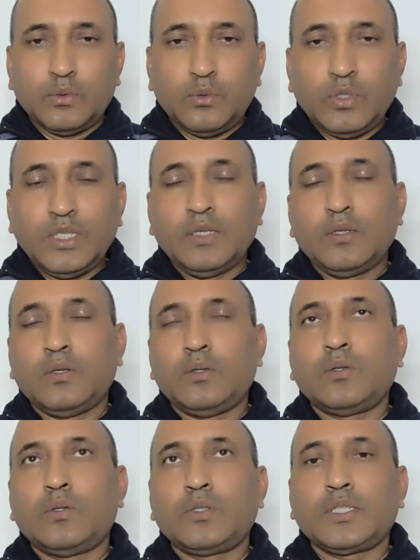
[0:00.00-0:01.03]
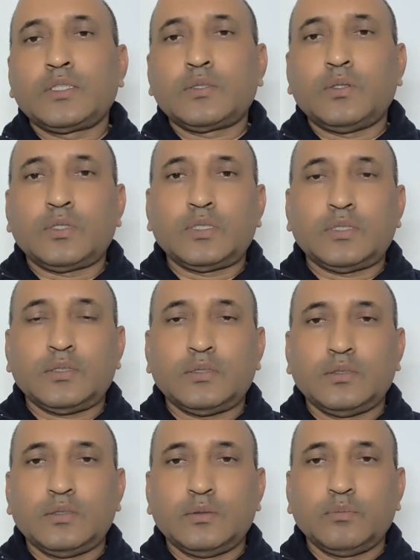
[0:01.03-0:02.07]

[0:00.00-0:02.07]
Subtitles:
going long on stocks,